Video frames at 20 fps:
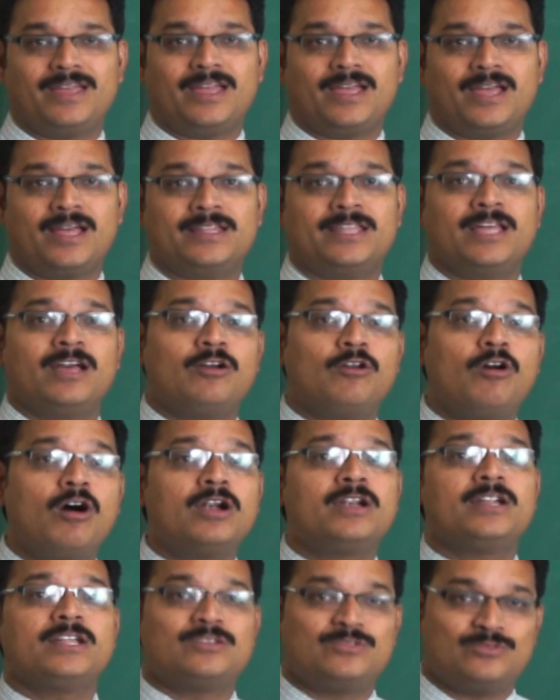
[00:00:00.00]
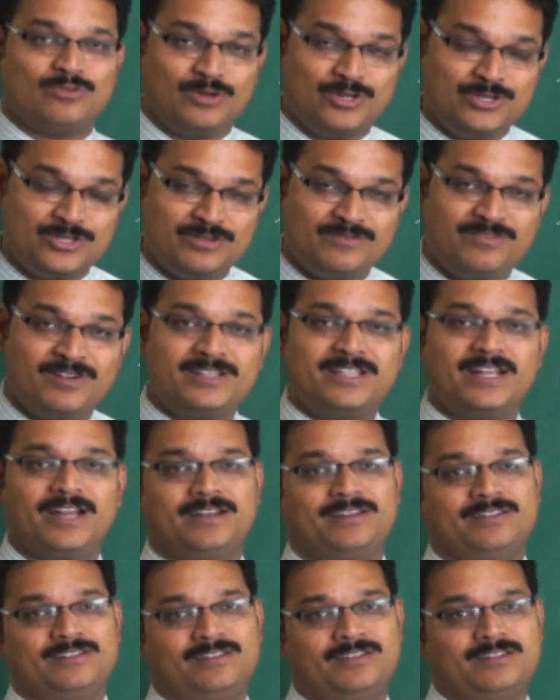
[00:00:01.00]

and they have got a solution for that